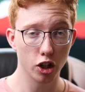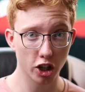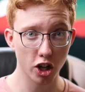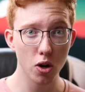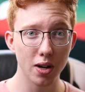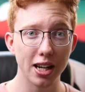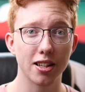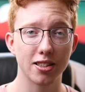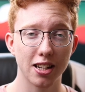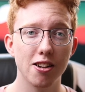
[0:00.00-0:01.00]
You need to
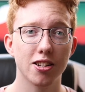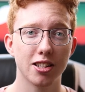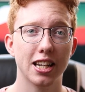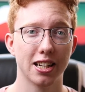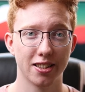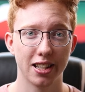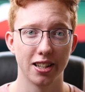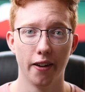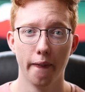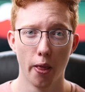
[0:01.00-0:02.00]
seriously
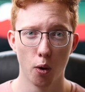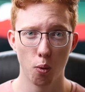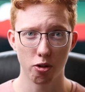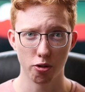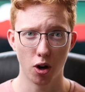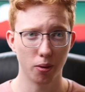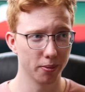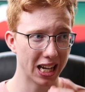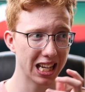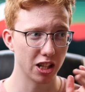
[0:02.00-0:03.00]
consider whether or not
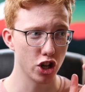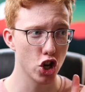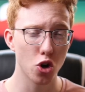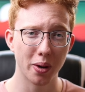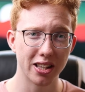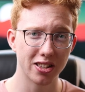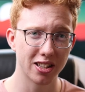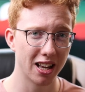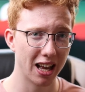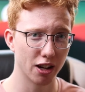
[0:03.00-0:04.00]
getting the newest,